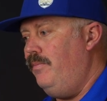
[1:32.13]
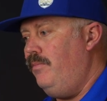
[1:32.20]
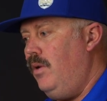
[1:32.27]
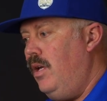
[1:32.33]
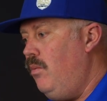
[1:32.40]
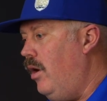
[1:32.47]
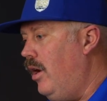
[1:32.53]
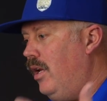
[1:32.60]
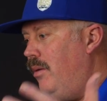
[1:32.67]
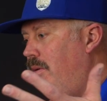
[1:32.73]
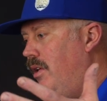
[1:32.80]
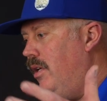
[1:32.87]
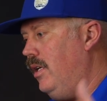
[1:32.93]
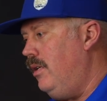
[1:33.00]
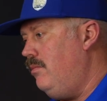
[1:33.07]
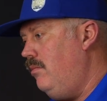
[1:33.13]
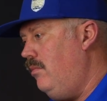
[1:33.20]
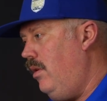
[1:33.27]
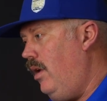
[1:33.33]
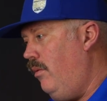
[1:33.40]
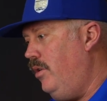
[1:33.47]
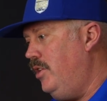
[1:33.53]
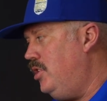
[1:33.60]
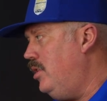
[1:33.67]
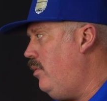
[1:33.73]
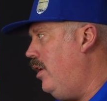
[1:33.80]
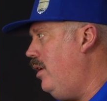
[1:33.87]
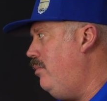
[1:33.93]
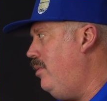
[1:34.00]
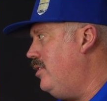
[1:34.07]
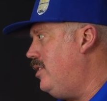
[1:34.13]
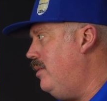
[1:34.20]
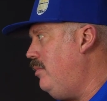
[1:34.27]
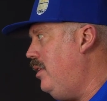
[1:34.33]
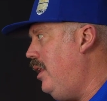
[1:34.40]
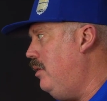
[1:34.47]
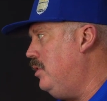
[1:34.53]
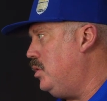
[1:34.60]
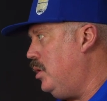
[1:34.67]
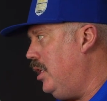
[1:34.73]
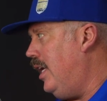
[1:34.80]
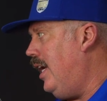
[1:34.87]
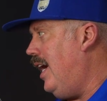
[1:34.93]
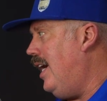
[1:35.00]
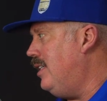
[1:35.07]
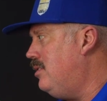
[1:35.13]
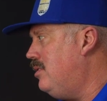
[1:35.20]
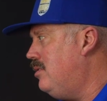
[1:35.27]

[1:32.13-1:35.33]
he originally wanted to build something that was really nice.